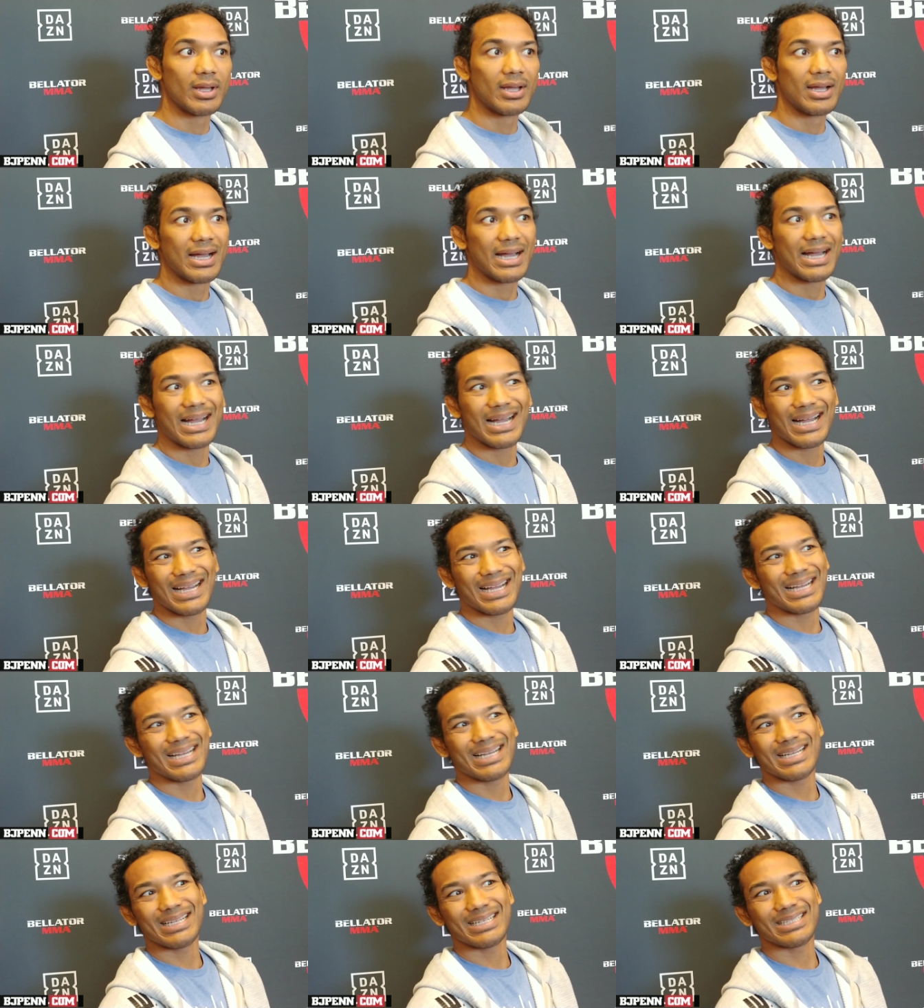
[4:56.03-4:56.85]

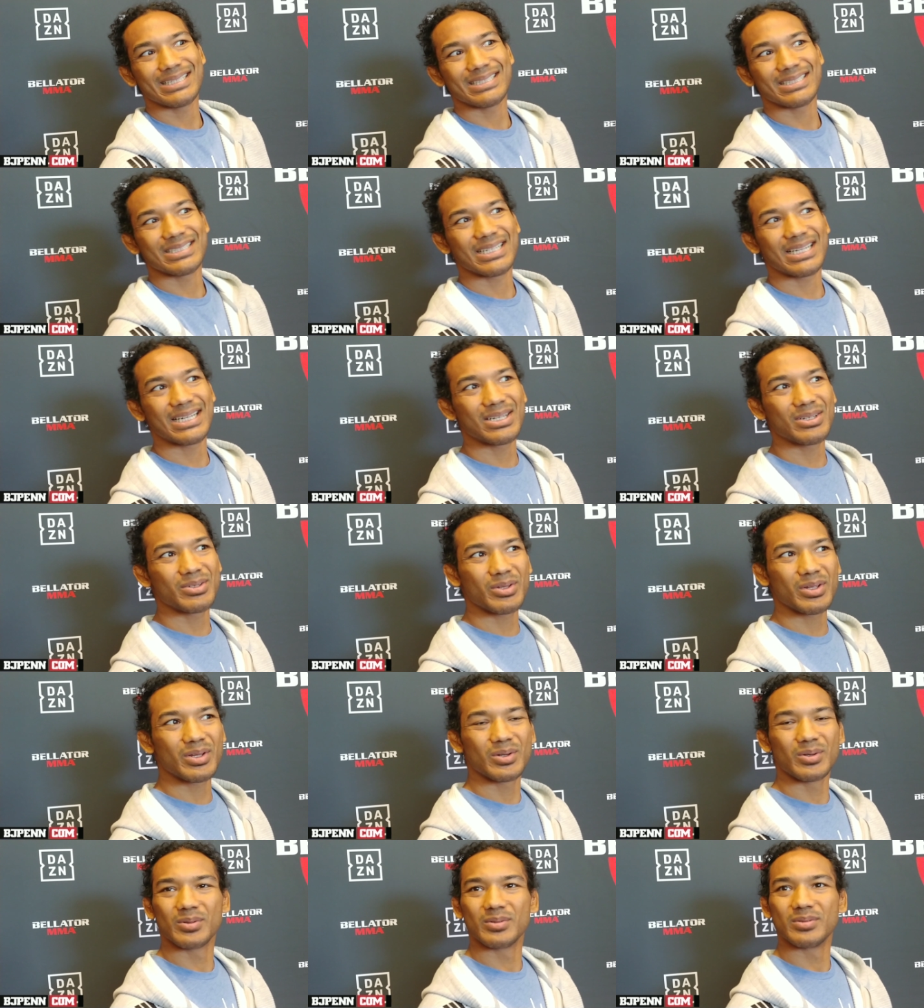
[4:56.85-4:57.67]
I don't
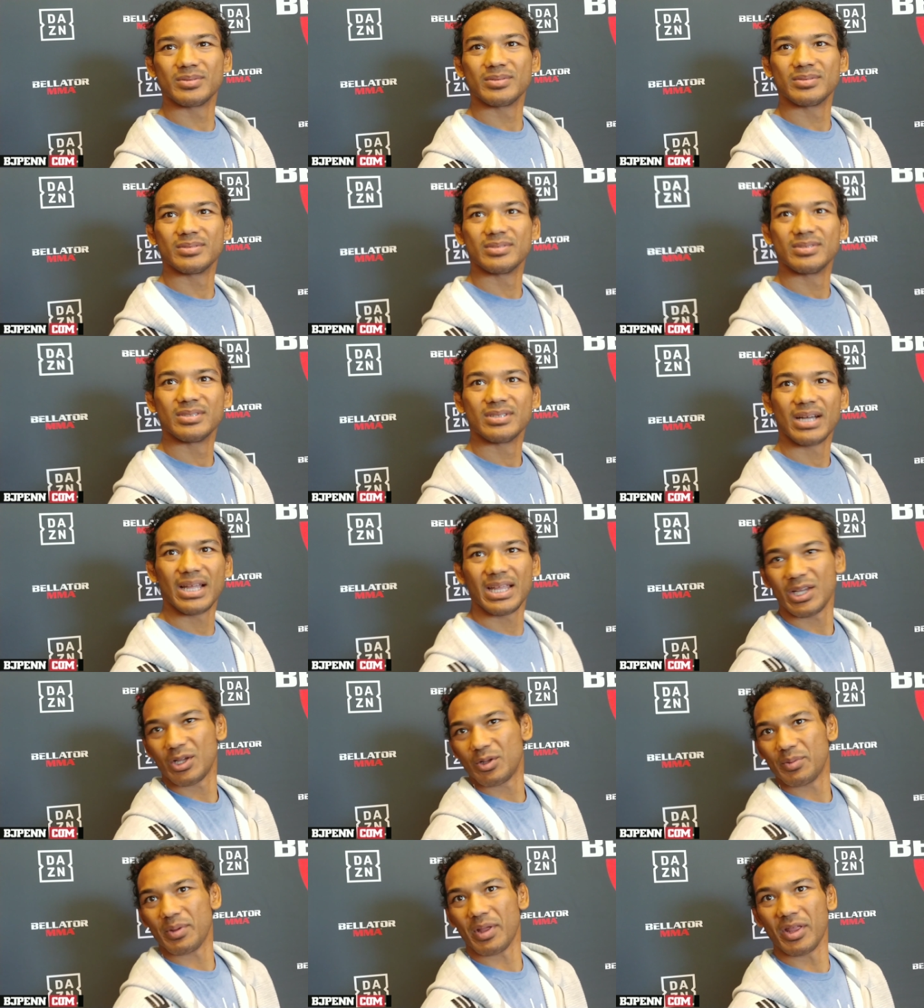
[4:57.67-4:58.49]
know.
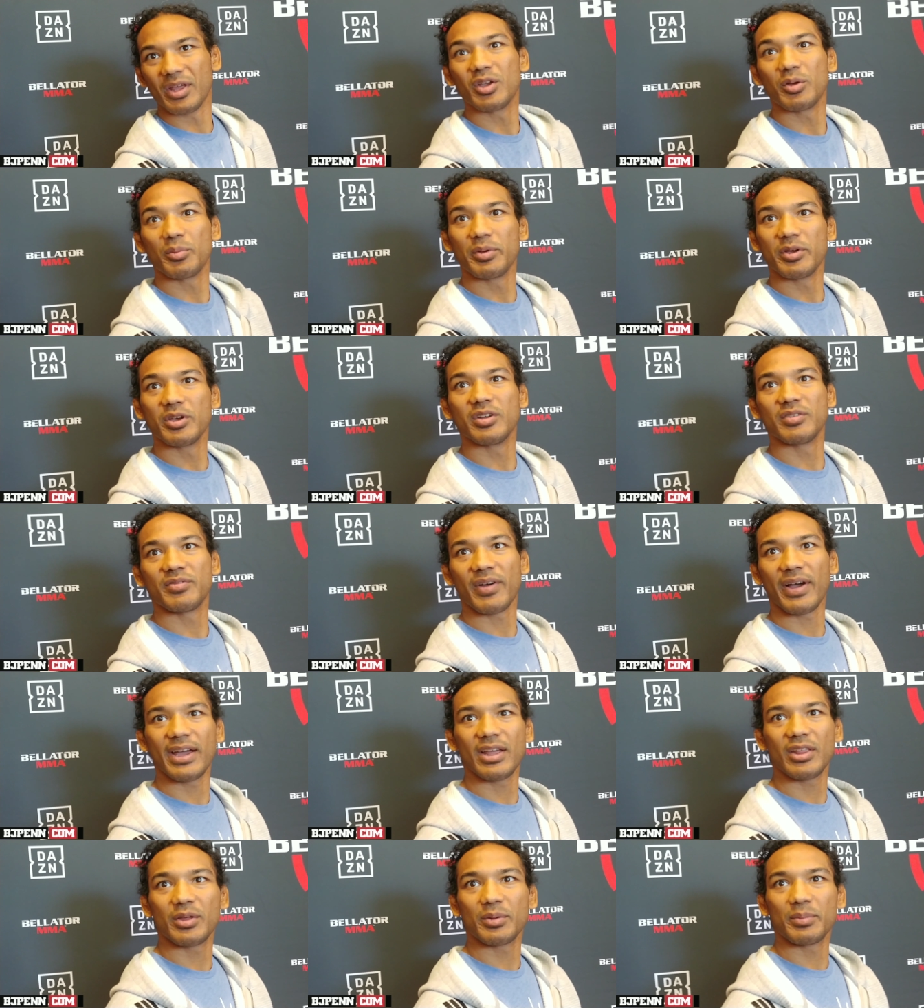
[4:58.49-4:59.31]
think it'll be a good
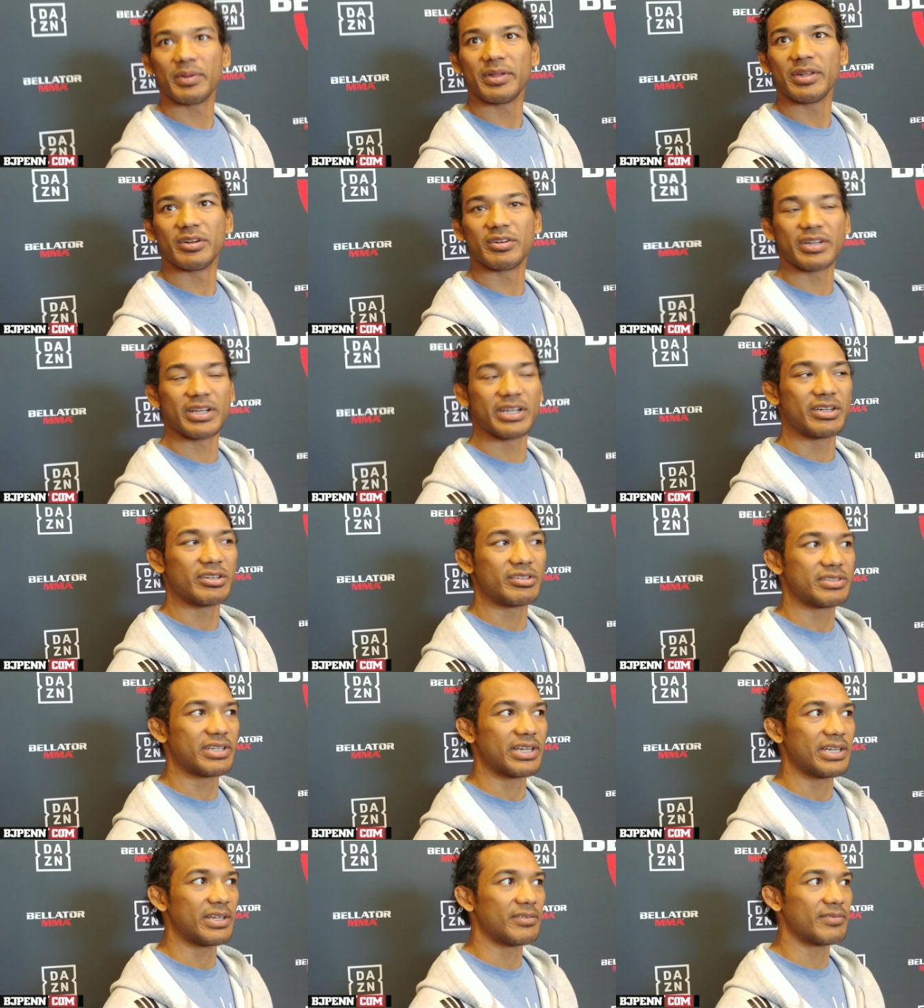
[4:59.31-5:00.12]
fight. It'll be an
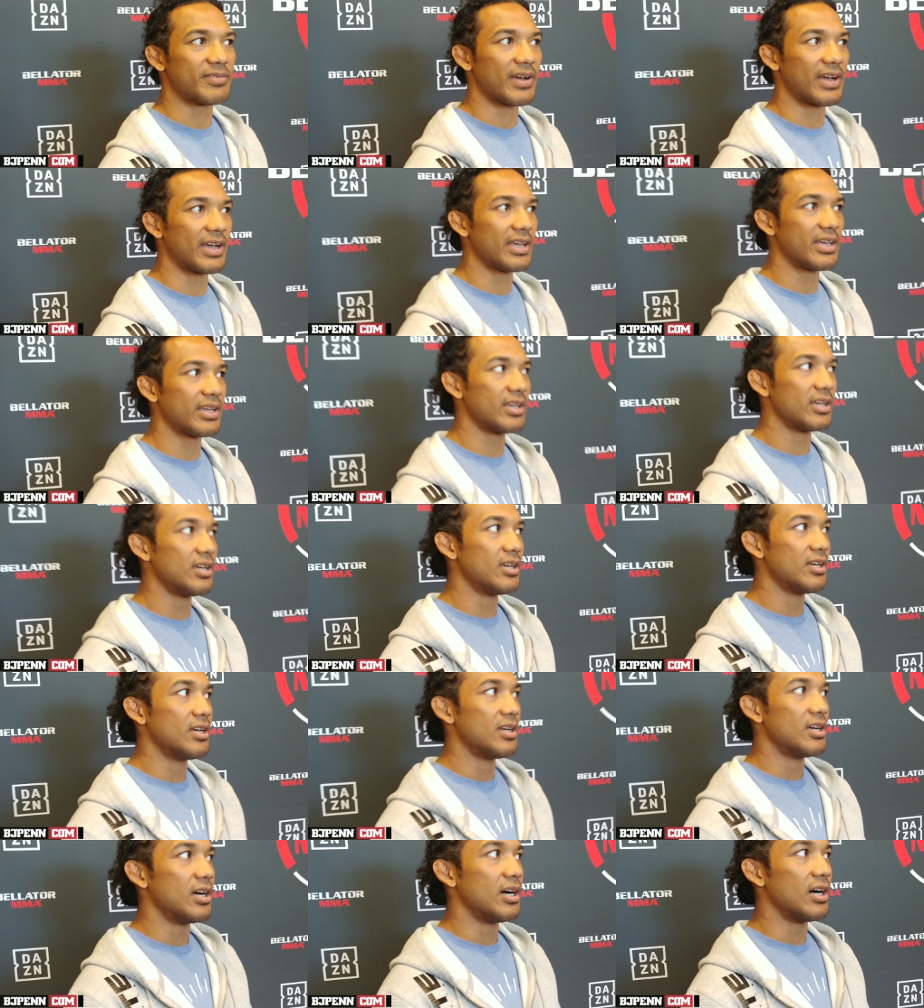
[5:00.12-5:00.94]
entertaining fight.
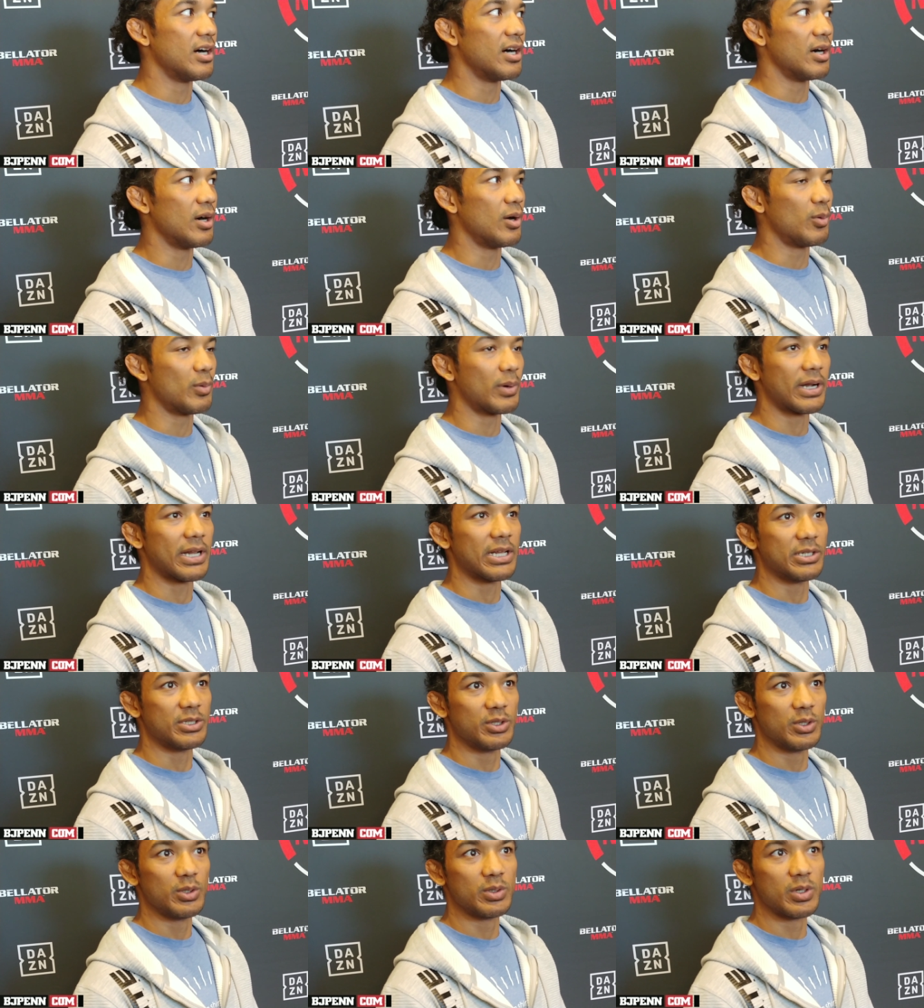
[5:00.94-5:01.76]
What
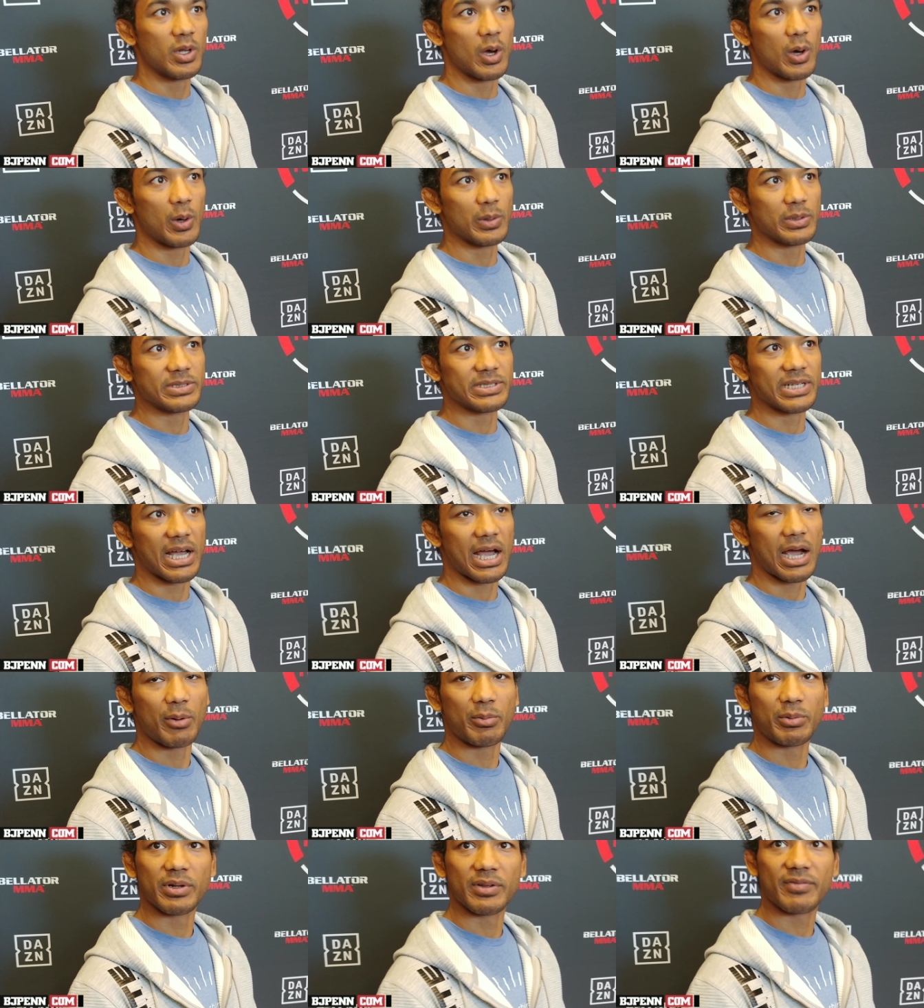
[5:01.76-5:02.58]
I do know is that
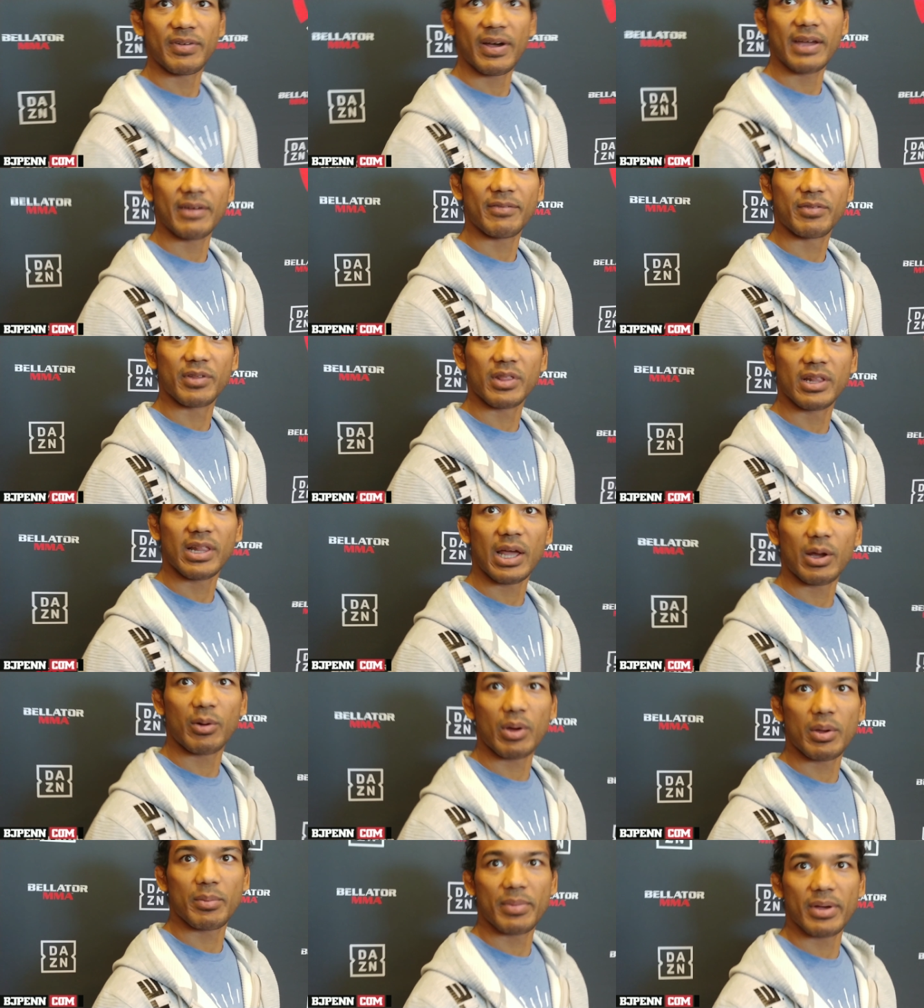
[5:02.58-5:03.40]
I want to fight for the
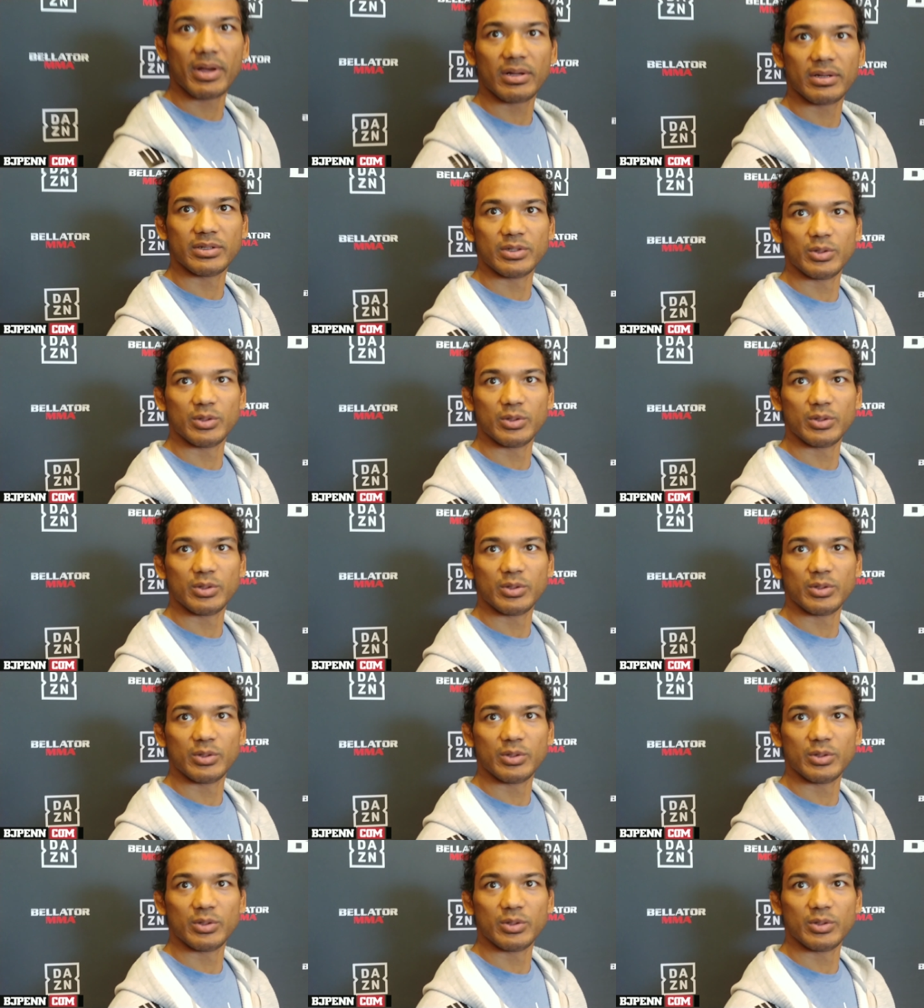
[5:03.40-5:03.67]
lightweight belt.